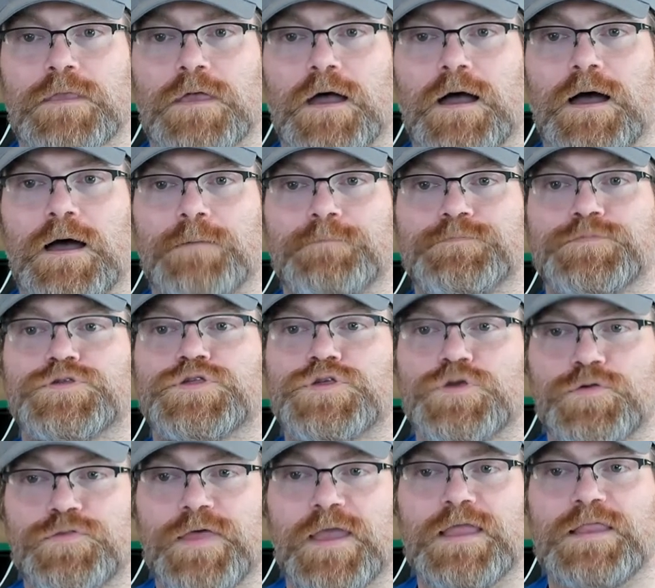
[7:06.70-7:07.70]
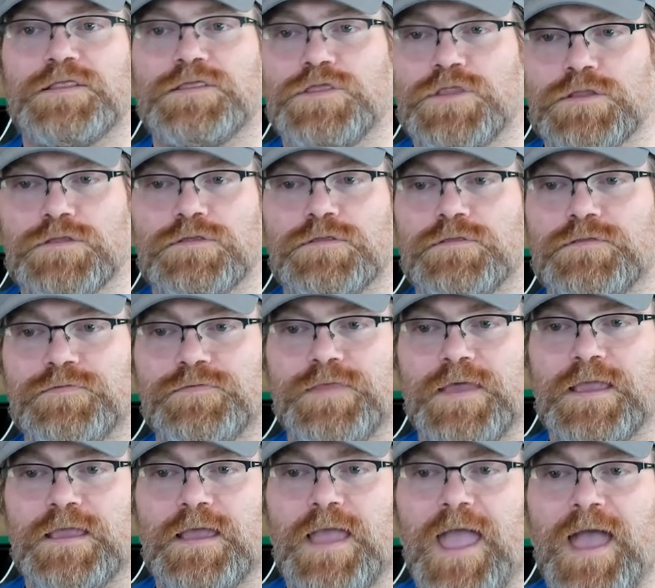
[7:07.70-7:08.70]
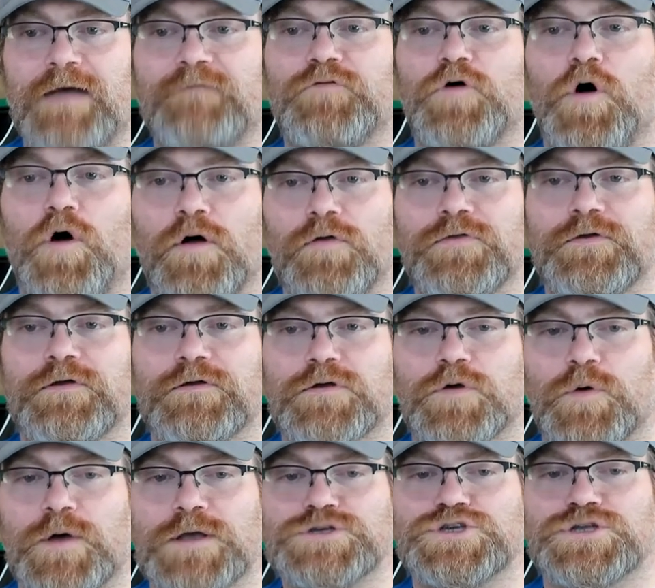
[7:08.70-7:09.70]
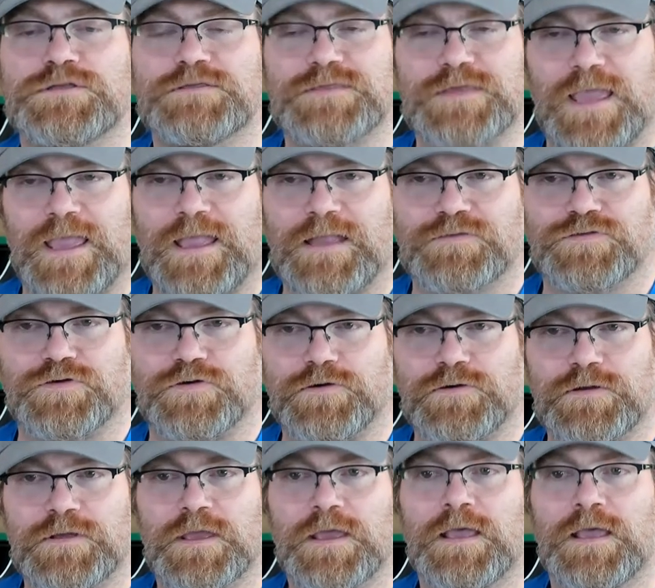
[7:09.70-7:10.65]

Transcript: um, so they they have all their questions answered.